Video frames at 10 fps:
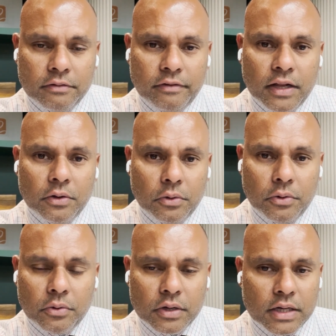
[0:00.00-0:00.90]
well-known
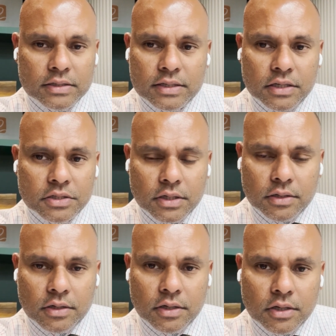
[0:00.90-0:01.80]
organization.
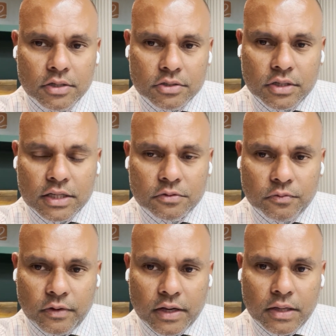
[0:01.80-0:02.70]
So that's
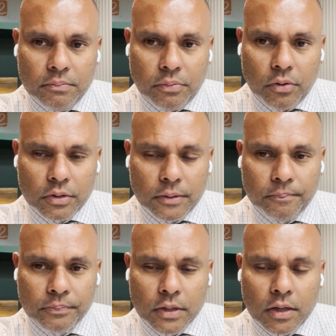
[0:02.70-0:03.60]
very important.